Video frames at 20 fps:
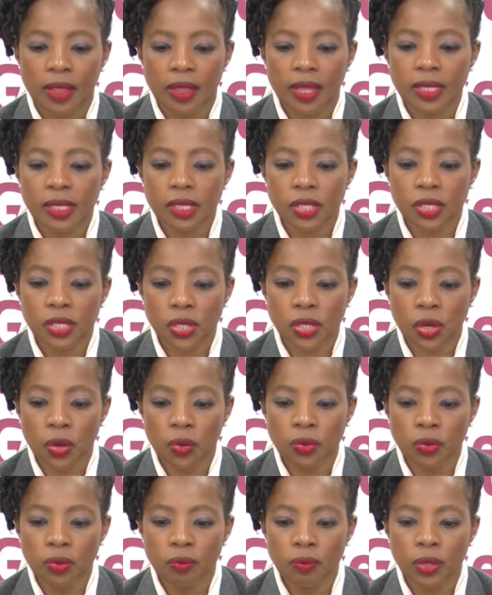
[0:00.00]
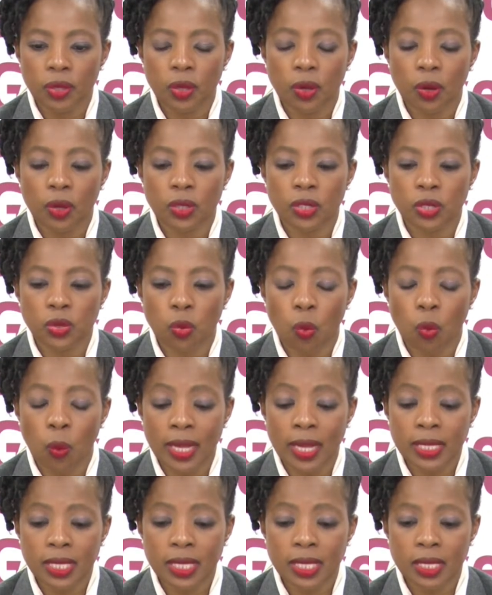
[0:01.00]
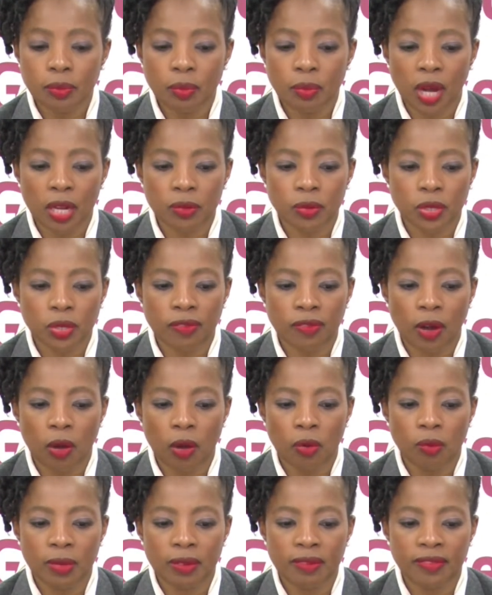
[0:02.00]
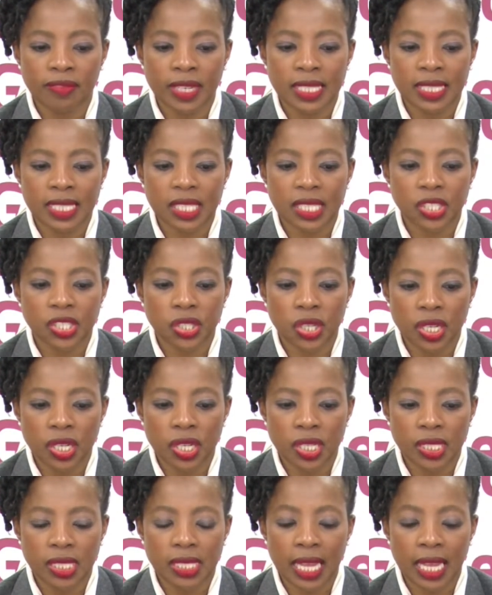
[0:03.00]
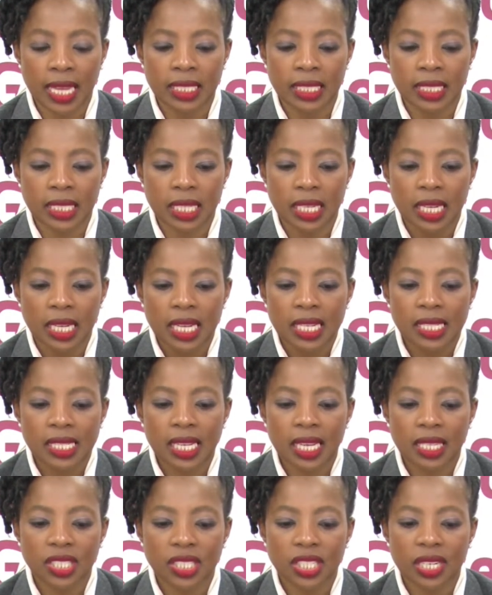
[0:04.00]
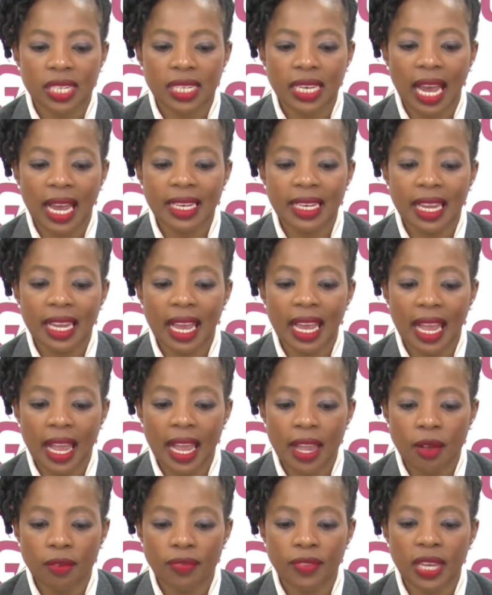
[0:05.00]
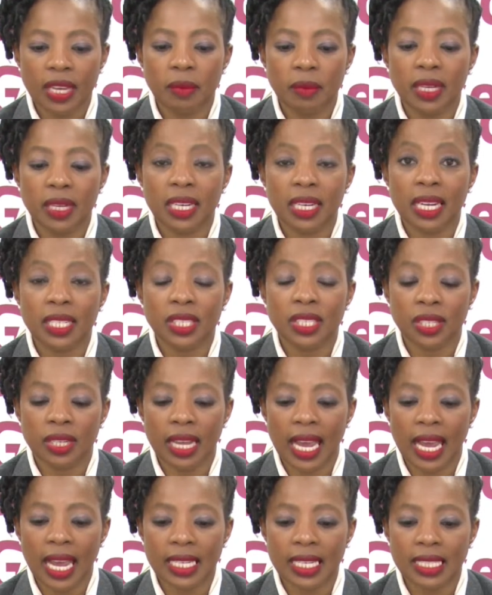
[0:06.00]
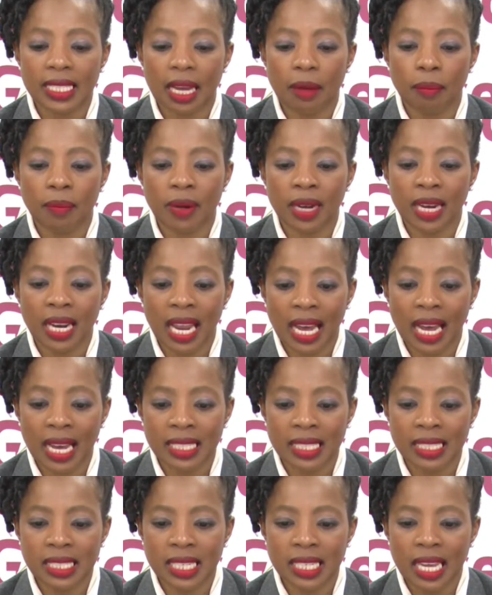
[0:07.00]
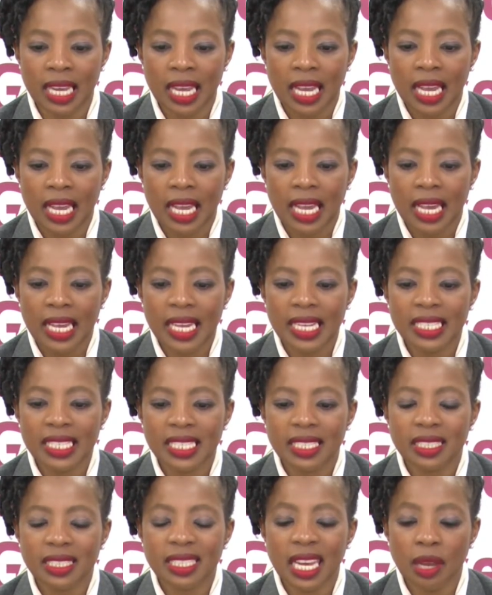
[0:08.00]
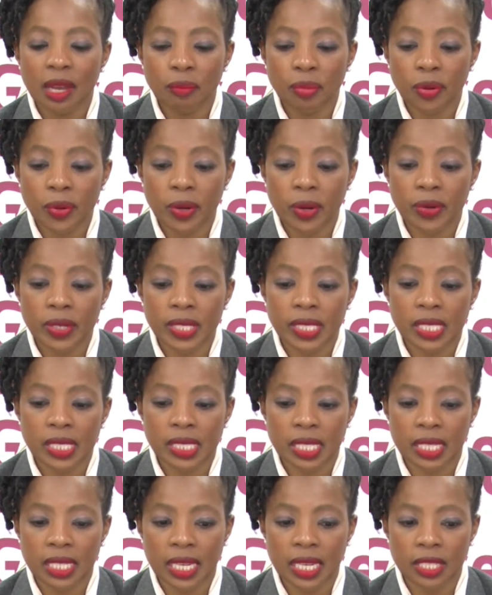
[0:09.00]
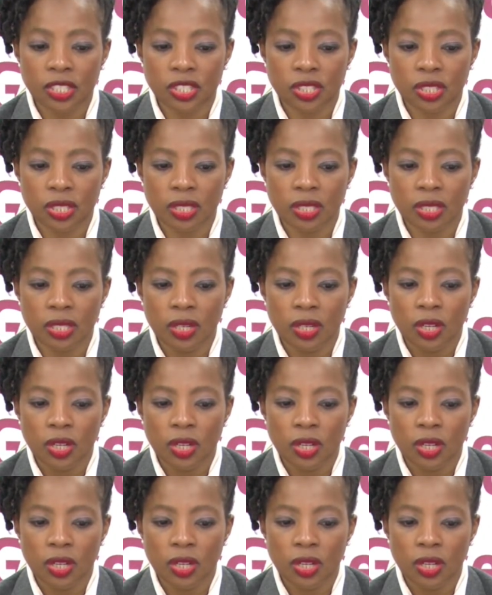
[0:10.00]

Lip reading: This is so because whilst the Department of Home Affairs asserts that Section 9A of the Immigration Act applies in temporary designation